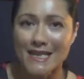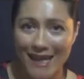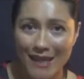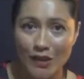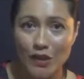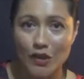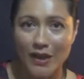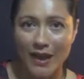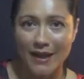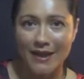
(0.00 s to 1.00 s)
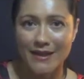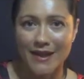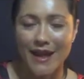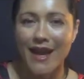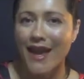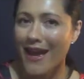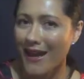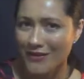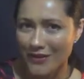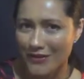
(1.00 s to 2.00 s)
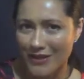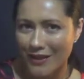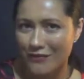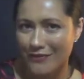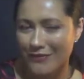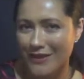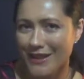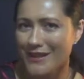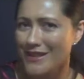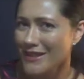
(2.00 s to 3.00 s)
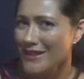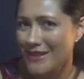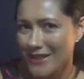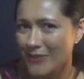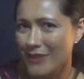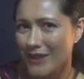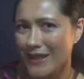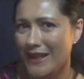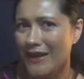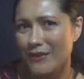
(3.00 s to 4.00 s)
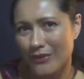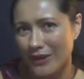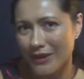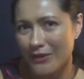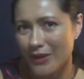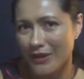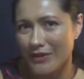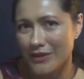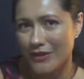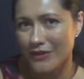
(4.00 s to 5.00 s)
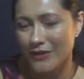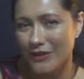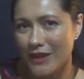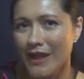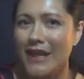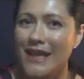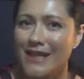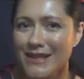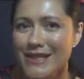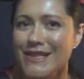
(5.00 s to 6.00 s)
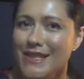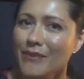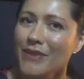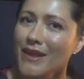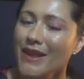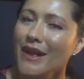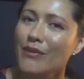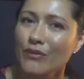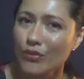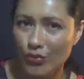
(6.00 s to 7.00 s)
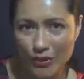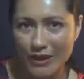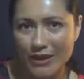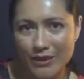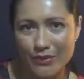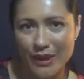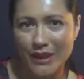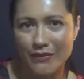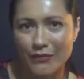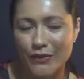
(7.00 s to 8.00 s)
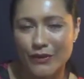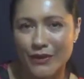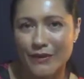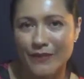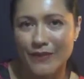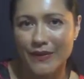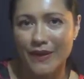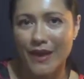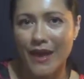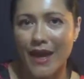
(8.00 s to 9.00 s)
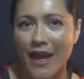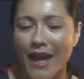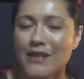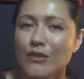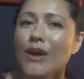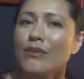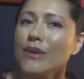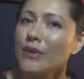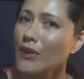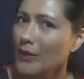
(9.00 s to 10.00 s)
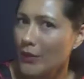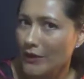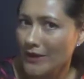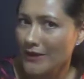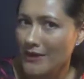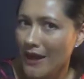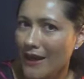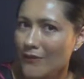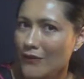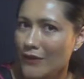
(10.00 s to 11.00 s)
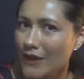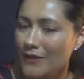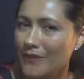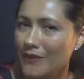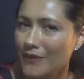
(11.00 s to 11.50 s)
Take a look at it. Ask yourself, is this something that I really want to do? Is this something that I'm really ready for? And do I really want to put in the time for it?